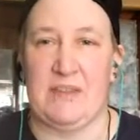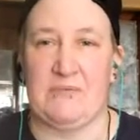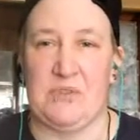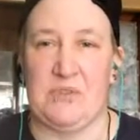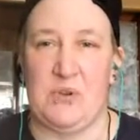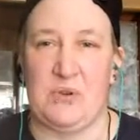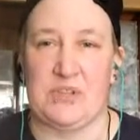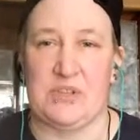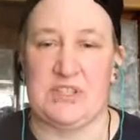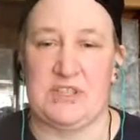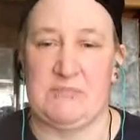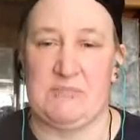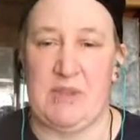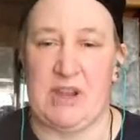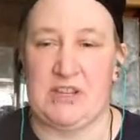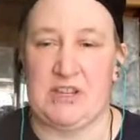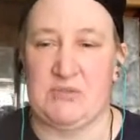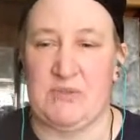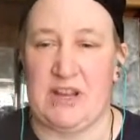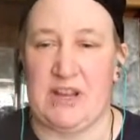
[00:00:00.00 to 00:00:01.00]
have noticed that
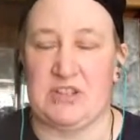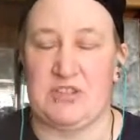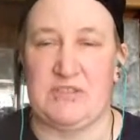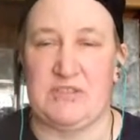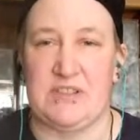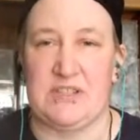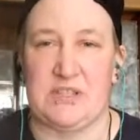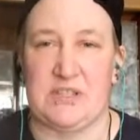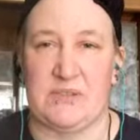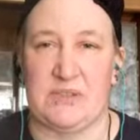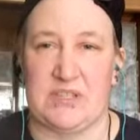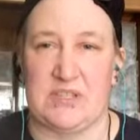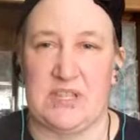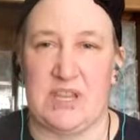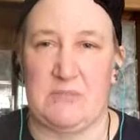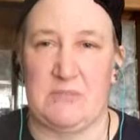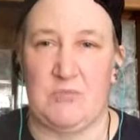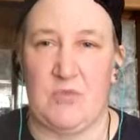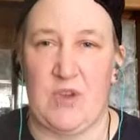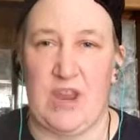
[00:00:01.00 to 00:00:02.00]
my tarantulas are the
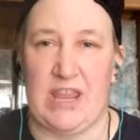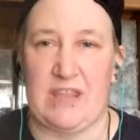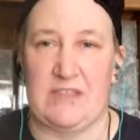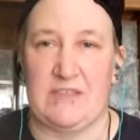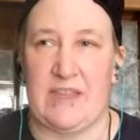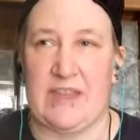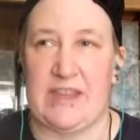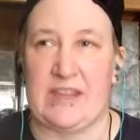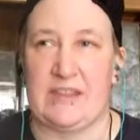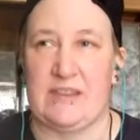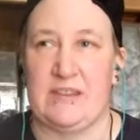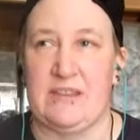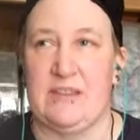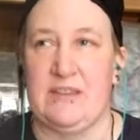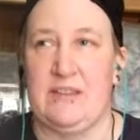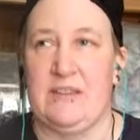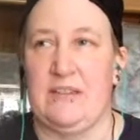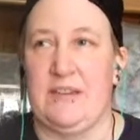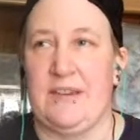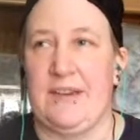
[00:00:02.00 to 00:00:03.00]
same way. Like,
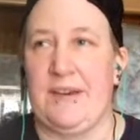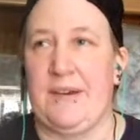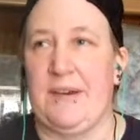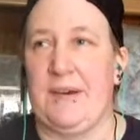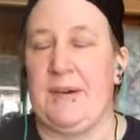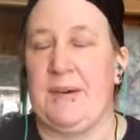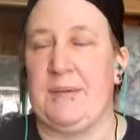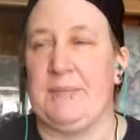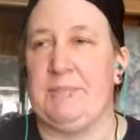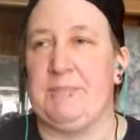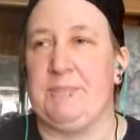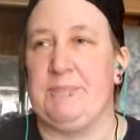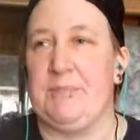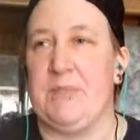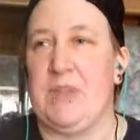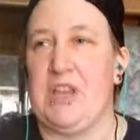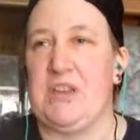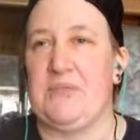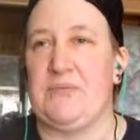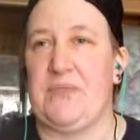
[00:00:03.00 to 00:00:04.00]

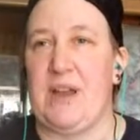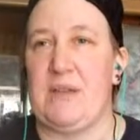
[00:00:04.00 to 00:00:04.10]
if